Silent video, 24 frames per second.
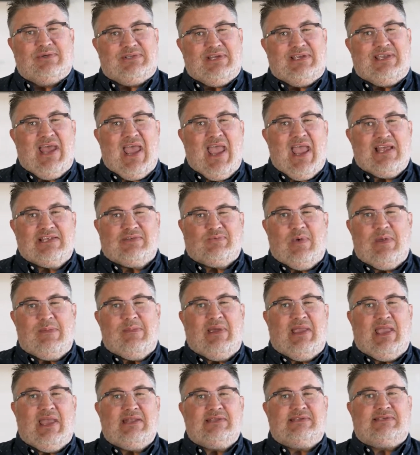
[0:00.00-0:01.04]
today, as we
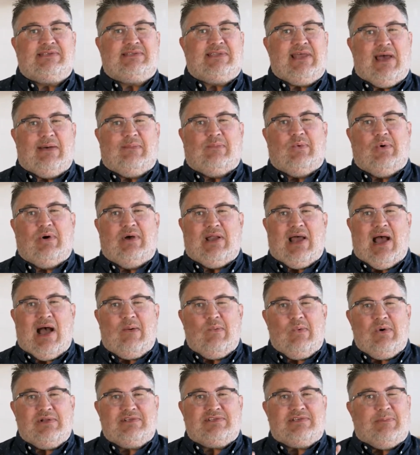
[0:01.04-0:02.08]
begin step one, I
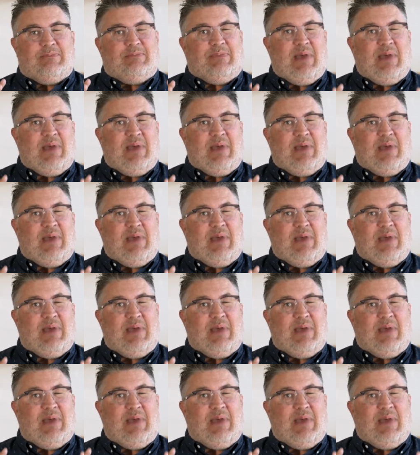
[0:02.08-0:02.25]
want to